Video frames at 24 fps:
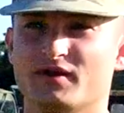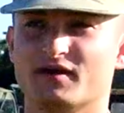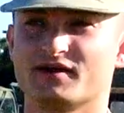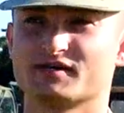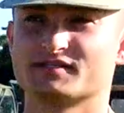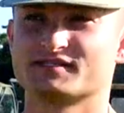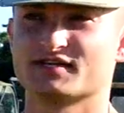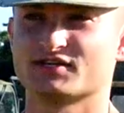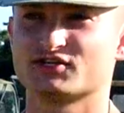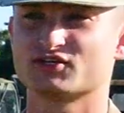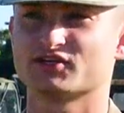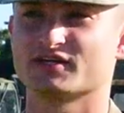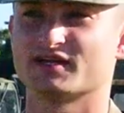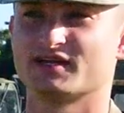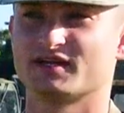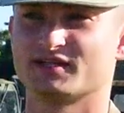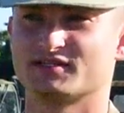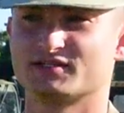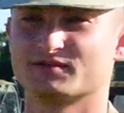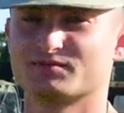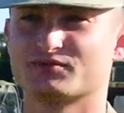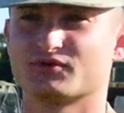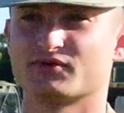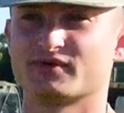We are essentially in a
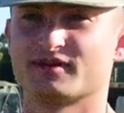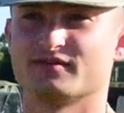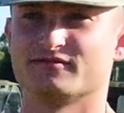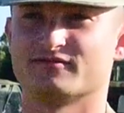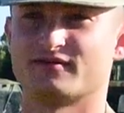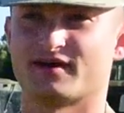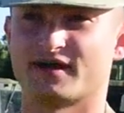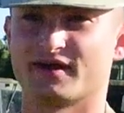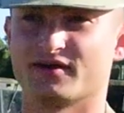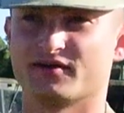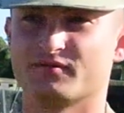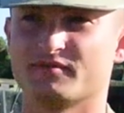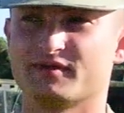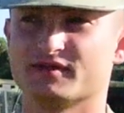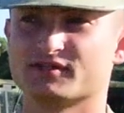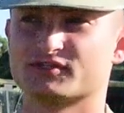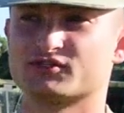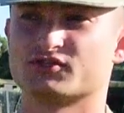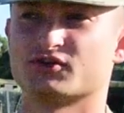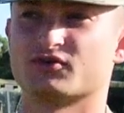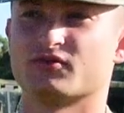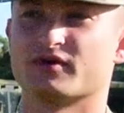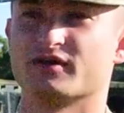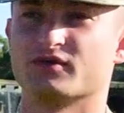deployed environment,
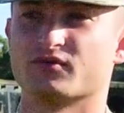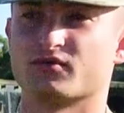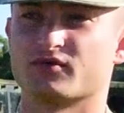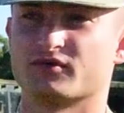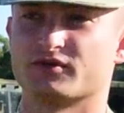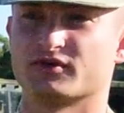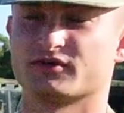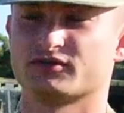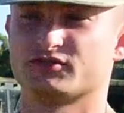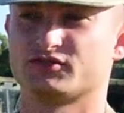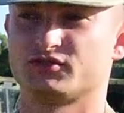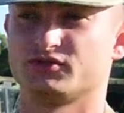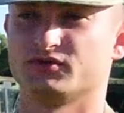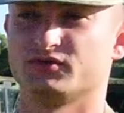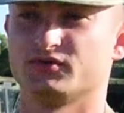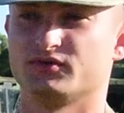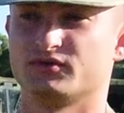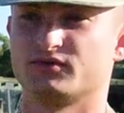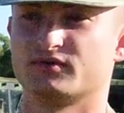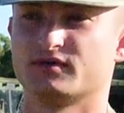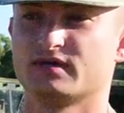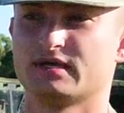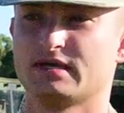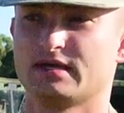so in order
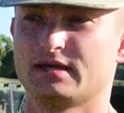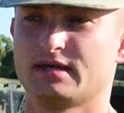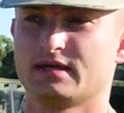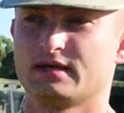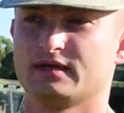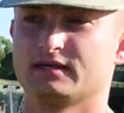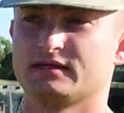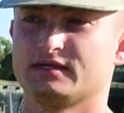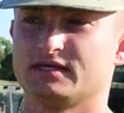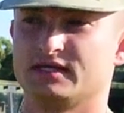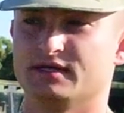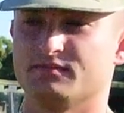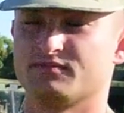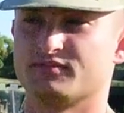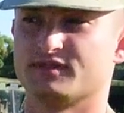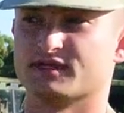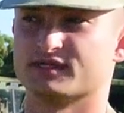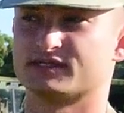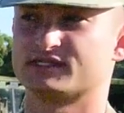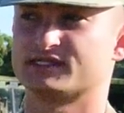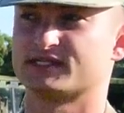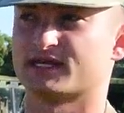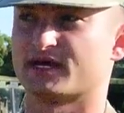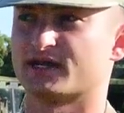to keep
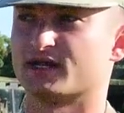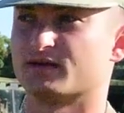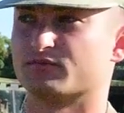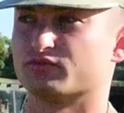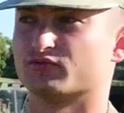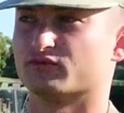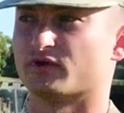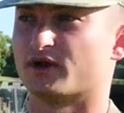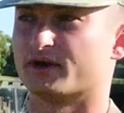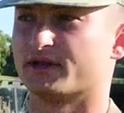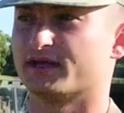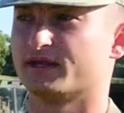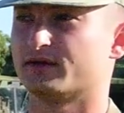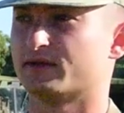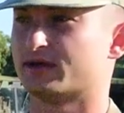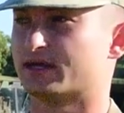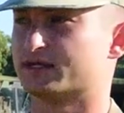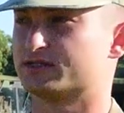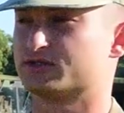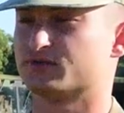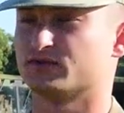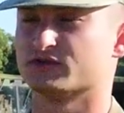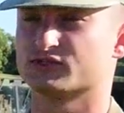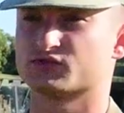this setup running.
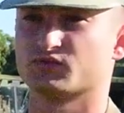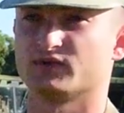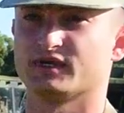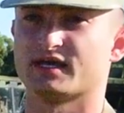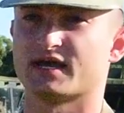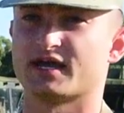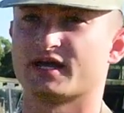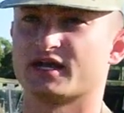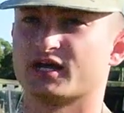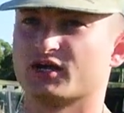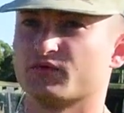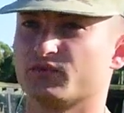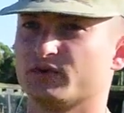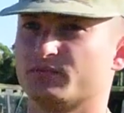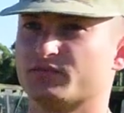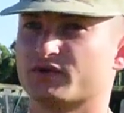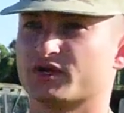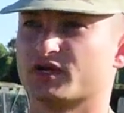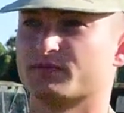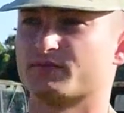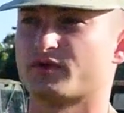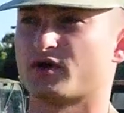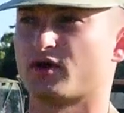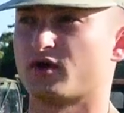As soon as we get here, we
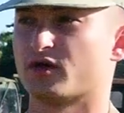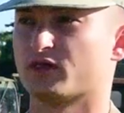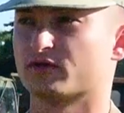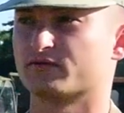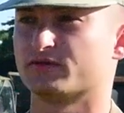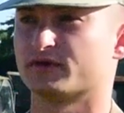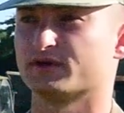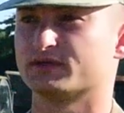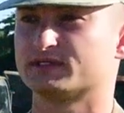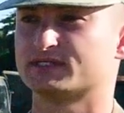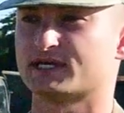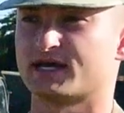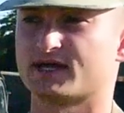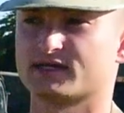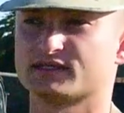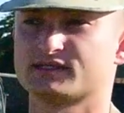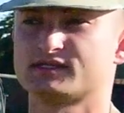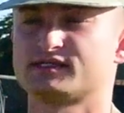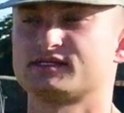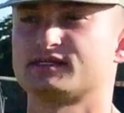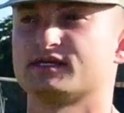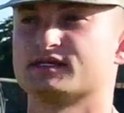put up all of our tents.